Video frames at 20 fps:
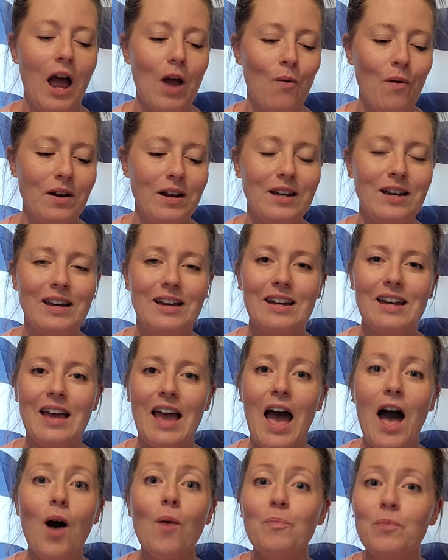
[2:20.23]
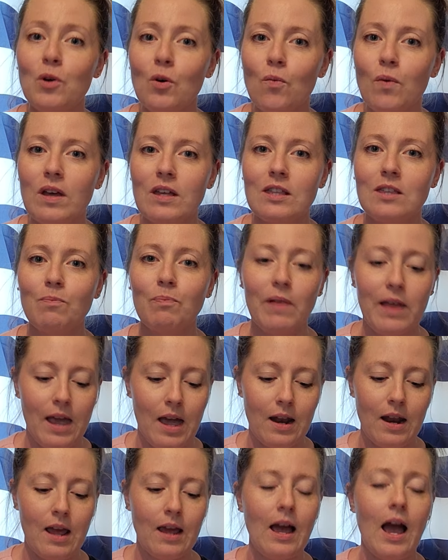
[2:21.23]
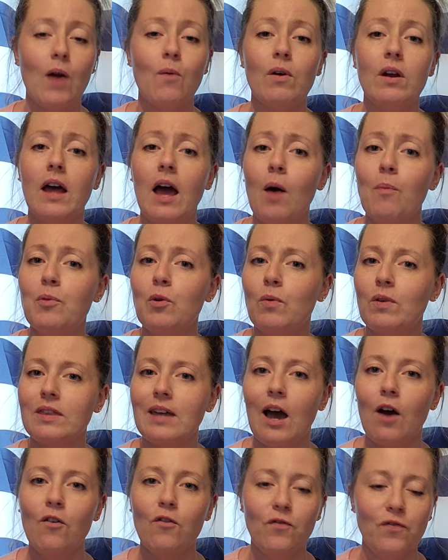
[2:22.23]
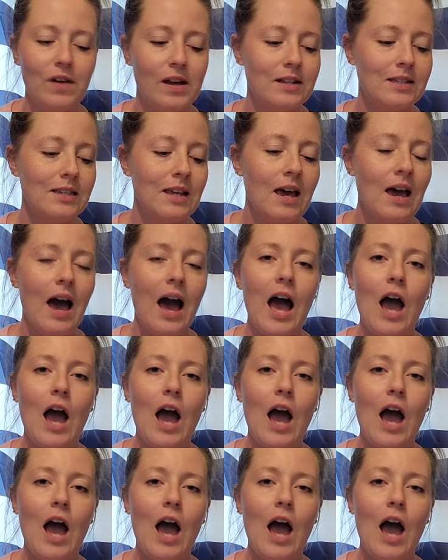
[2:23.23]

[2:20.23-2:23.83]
I want to help you with planning. I want to help you with outfits.